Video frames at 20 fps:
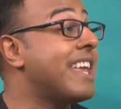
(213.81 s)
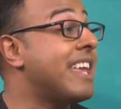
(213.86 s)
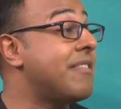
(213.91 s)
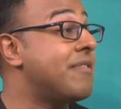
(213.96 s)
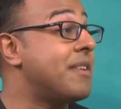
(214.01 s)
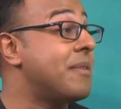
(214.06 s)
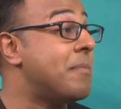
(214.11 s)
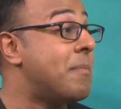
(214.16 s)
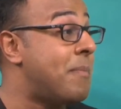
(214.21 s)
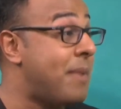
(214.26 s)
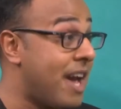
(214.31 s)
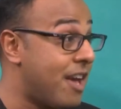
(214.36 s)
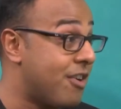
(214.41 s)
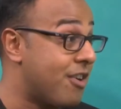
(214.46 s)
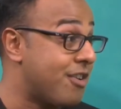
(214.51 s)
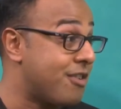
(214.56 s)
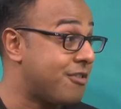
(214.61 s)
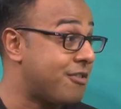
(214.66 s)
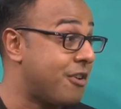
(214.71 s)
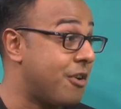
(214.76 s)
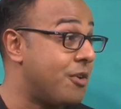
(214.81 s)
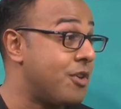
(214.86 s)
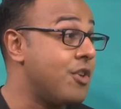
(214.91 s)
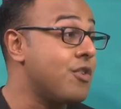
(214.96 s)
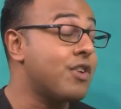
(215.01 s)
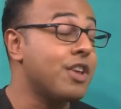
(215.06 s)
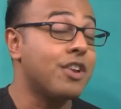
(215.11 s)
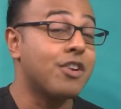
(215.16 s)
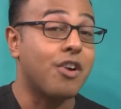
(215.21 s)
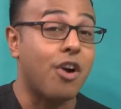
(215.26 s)
even better. So, you
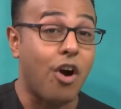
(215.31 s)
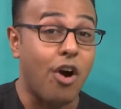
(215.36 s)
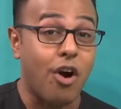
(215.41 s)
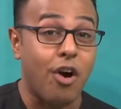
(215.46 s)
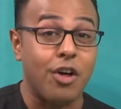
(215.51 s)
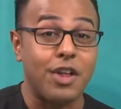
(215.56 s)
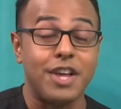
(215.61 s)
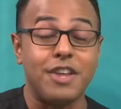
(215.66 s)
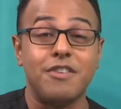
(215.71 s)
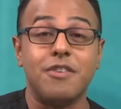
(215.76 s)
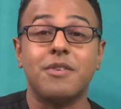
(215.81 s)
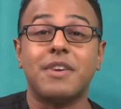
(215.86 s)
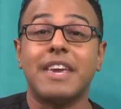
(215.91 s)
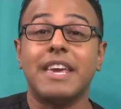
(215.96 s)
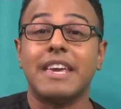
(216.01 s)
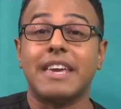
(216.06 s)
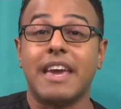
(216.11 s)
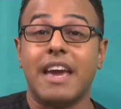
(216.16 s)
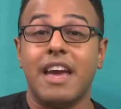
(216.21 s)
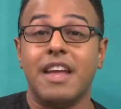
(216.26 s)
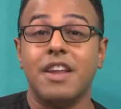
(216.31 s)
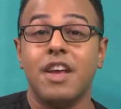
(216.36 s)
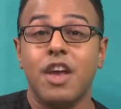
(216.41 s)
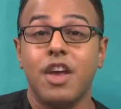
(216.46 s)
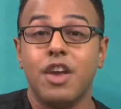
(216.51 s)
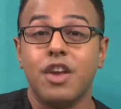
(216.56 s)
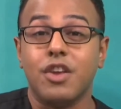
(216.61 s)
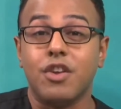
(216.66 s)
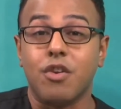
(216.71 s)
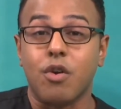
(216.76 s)
can ah. call and you can ah. get
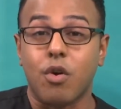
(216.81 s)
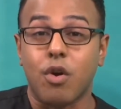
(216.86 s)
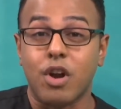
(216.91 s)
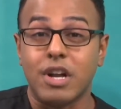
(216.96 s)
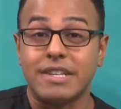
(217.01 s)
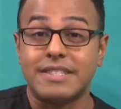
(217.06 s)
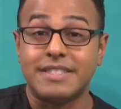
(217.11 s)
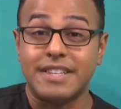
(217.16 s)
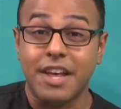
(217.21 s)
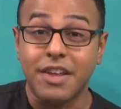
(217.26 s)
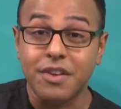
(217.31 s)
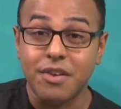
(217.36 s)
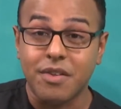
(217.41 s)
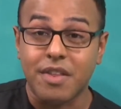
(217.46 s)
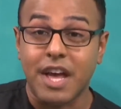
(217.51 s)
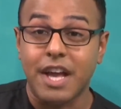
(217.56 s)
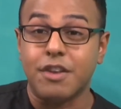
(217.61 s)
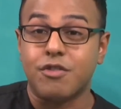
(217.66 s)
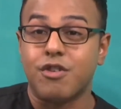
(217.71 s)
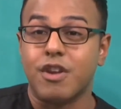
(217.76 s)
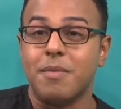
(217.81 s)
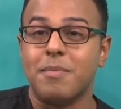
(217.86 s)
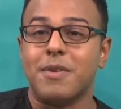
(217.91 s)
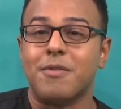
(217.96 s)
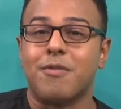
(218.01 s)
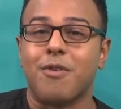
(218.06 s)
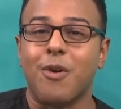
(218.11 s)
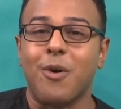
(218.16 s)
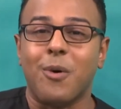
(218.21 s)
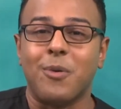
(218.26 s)
your cellulite treatment
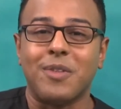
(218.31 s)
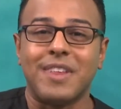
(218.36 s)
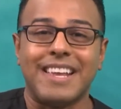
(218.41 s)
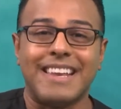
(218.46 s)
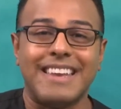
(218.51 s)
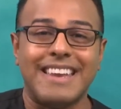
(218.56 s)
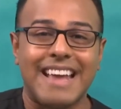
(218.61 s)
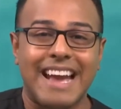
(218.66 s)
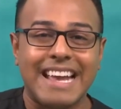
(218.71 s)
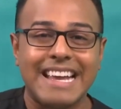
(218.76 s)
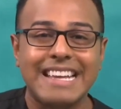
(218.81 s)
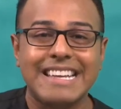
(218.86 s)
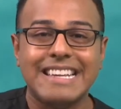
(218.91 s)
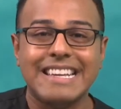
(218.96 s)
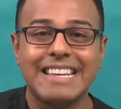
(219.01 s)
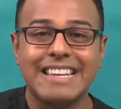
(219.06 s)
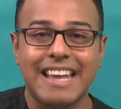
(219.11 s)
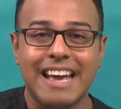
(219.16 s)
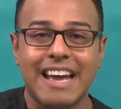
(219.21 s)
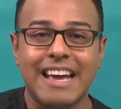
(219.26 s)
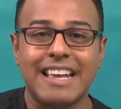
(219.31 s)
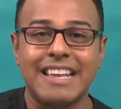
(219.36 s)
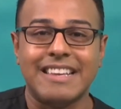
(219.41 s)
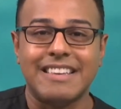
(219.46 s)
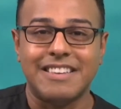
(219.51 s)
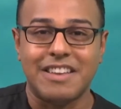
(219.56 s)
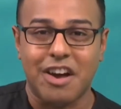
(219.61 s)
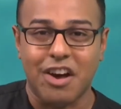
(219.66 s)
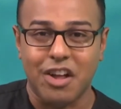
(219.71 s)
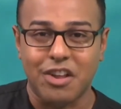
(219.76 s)
for only
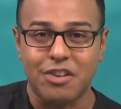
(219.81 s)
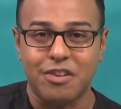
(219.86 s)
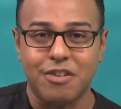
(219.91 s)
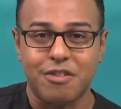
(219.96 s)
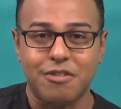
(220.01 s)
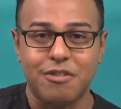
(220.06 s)
$99.